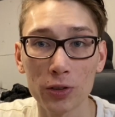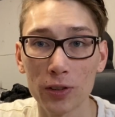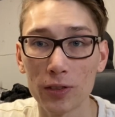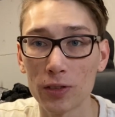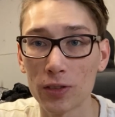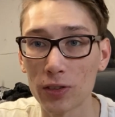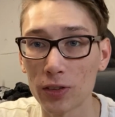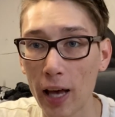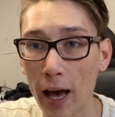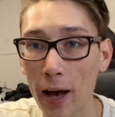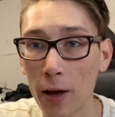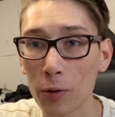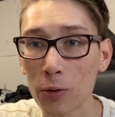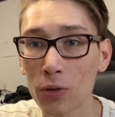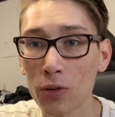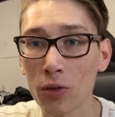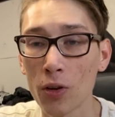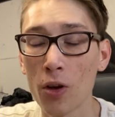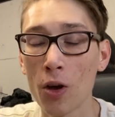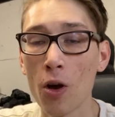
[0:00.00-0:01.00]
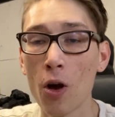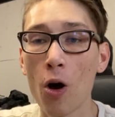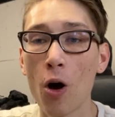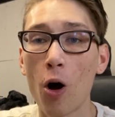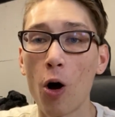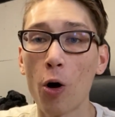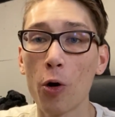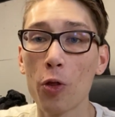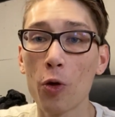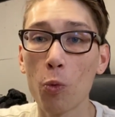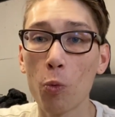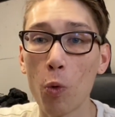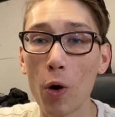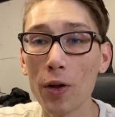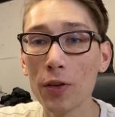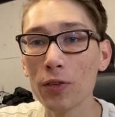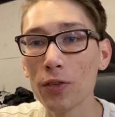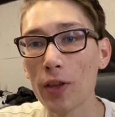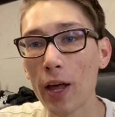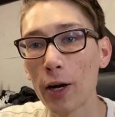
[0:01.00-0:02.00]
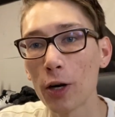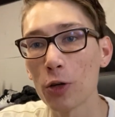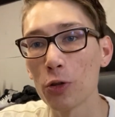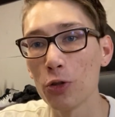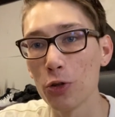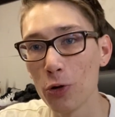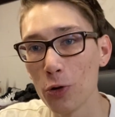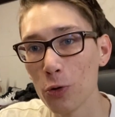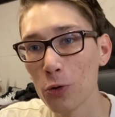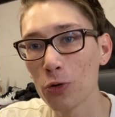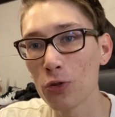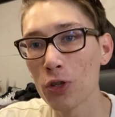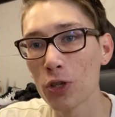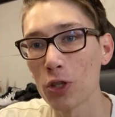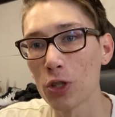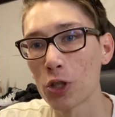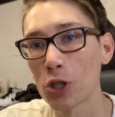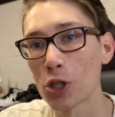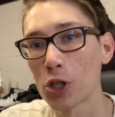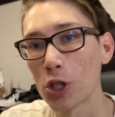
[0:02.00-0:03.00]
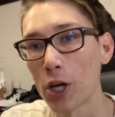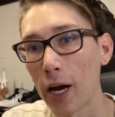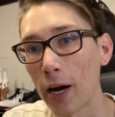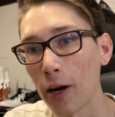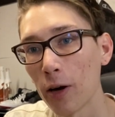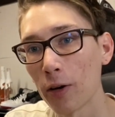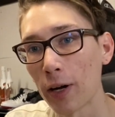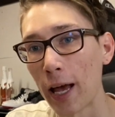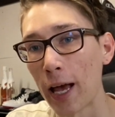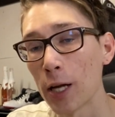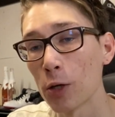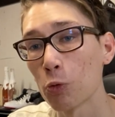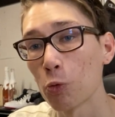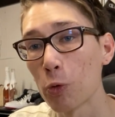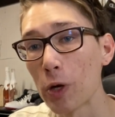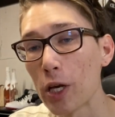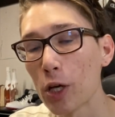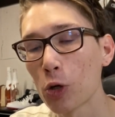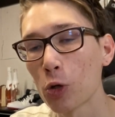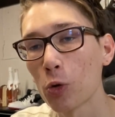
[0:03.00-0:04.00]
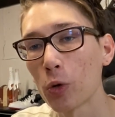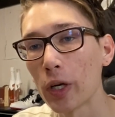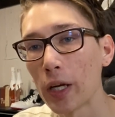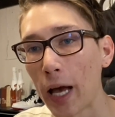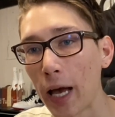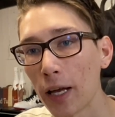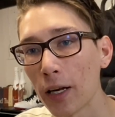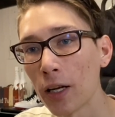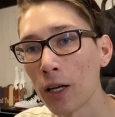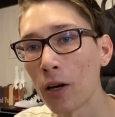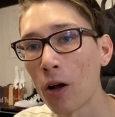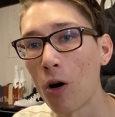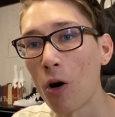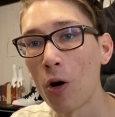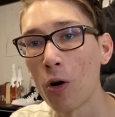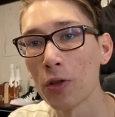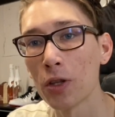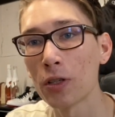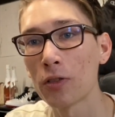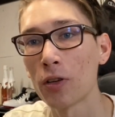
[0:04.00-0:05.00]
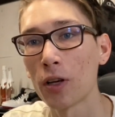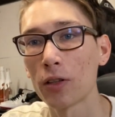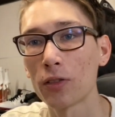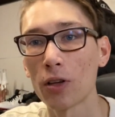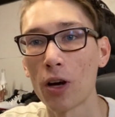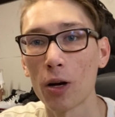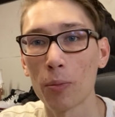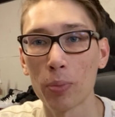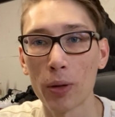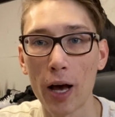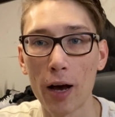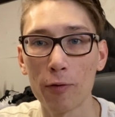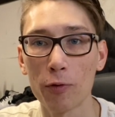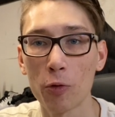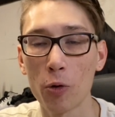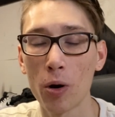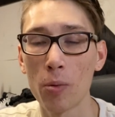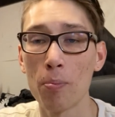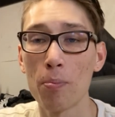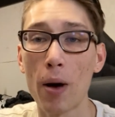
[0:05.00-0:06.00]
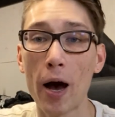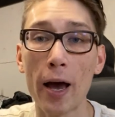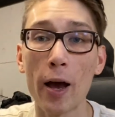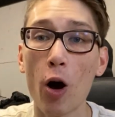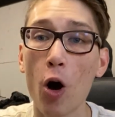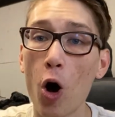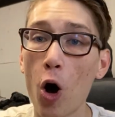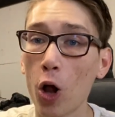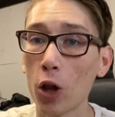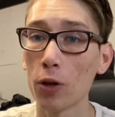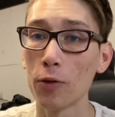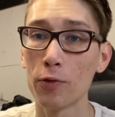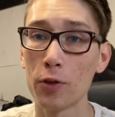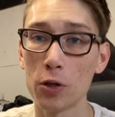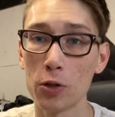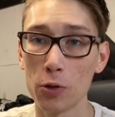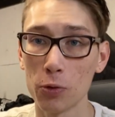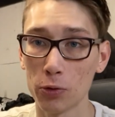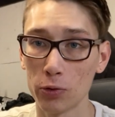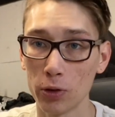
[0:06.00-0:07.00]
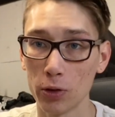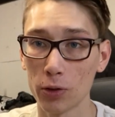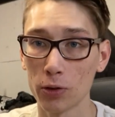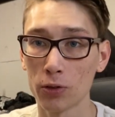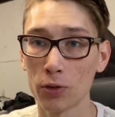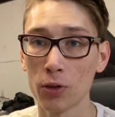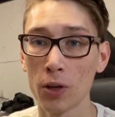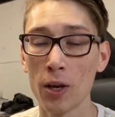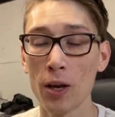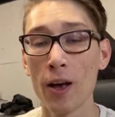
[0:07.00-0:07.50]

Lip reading: and sounds are the ones that are used, shared, and recreated on the TikTok platform by all of the users.